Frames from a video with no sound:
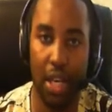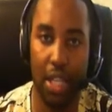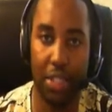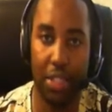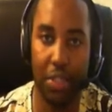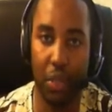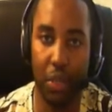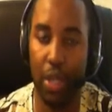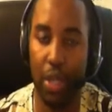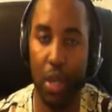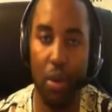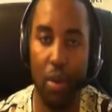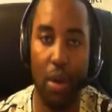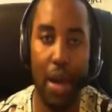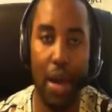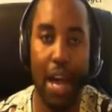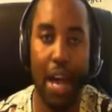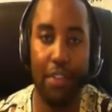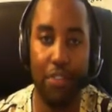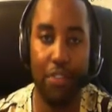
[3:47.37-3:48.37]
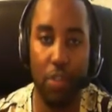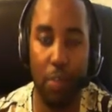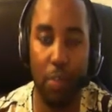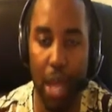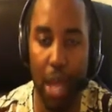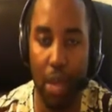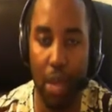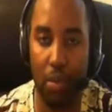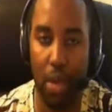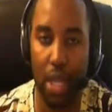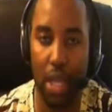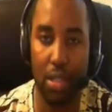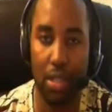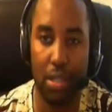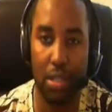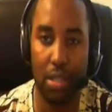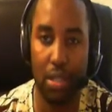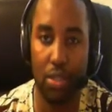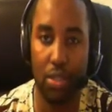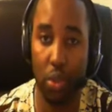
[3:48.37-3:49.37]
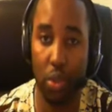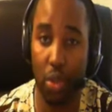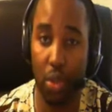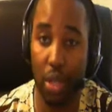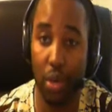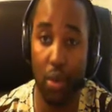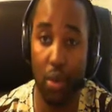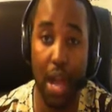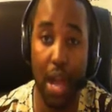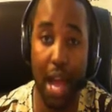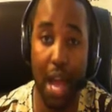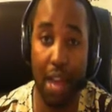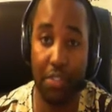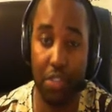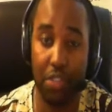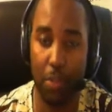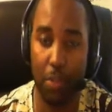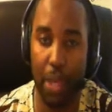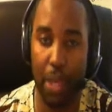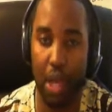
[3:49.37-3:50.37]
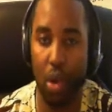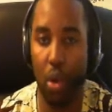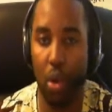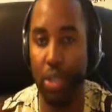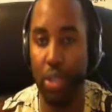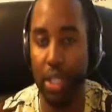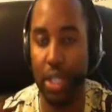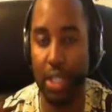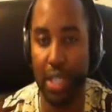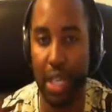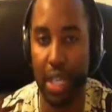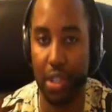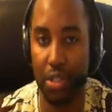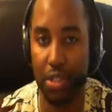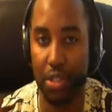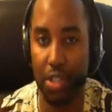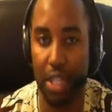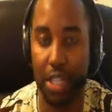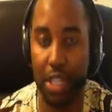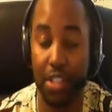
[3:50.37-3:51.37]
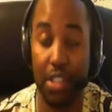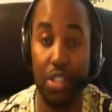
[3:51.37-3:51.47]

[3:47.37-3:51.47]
so they don't have to pay rent, so they don't have to pay all these other things.